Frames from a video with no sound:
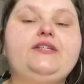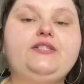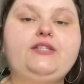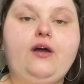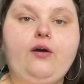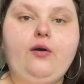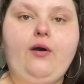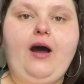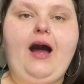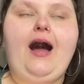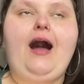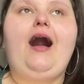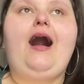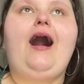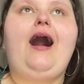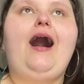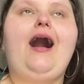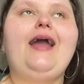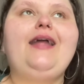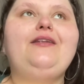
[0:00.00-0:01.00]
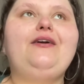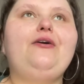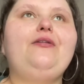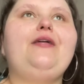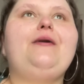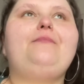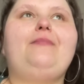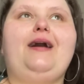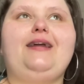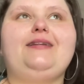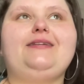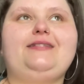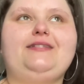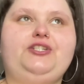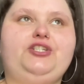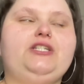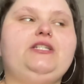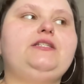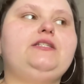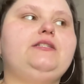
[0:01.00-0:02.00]
So I know that my
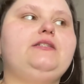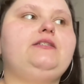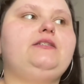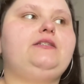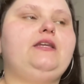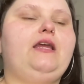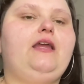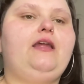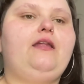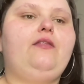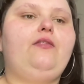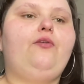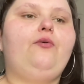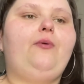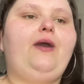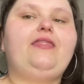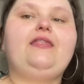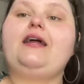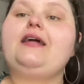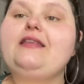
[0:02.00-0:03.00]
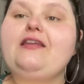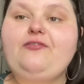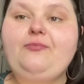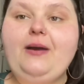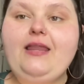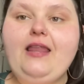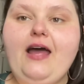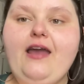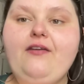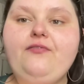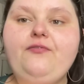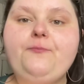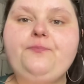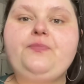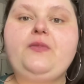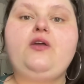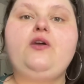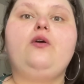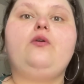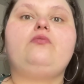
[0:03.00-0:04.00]
decisions and the way that I live my life
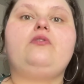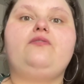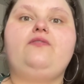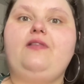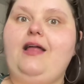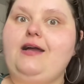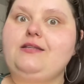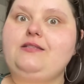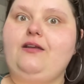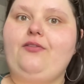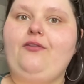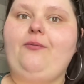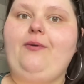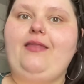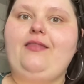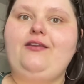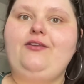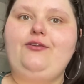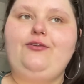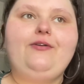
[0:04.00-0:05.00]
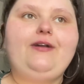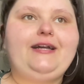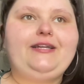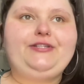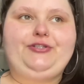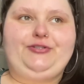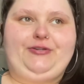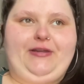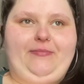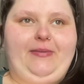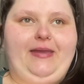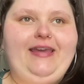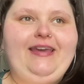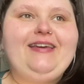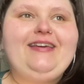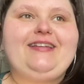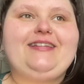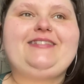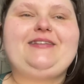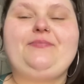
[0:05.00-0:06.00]
reflects on the way that you guys treat me.
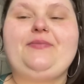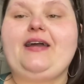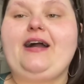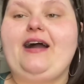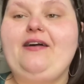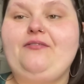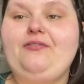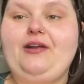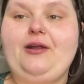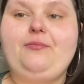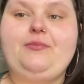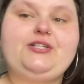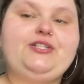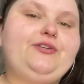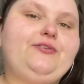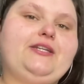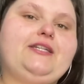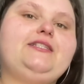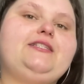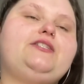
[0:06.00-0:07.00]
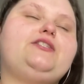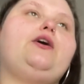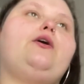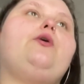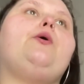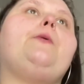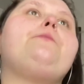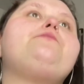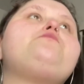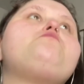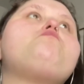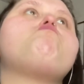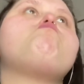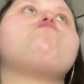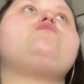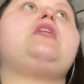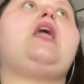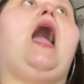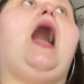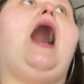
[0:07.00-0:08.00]
it is something I have very much noticed. So
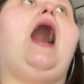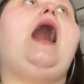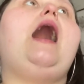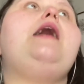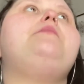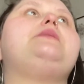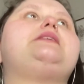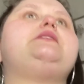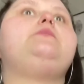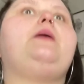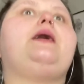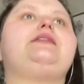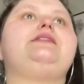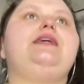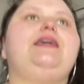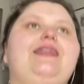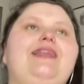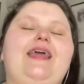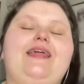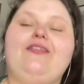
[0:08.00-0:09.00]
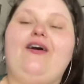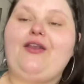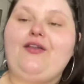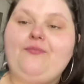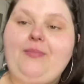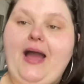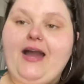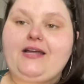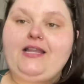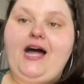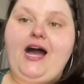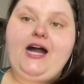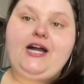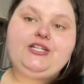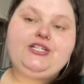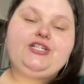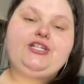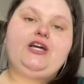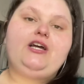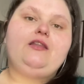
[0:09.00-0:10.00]
I'm expecting a lot of
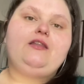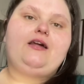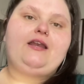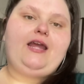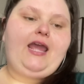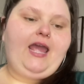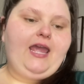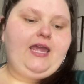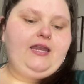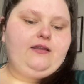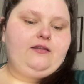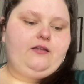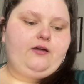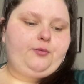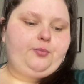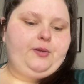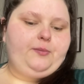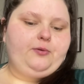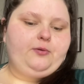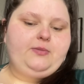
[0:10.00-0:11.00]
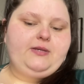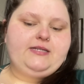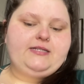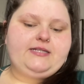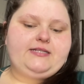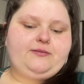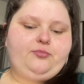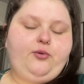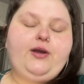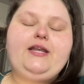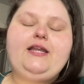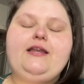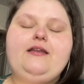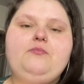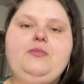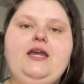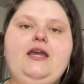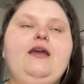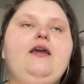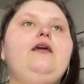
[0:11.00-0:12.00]
backlash, a lot of hate, a lot of people being disappointed in
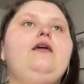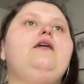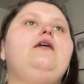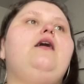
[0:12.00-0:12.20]
me.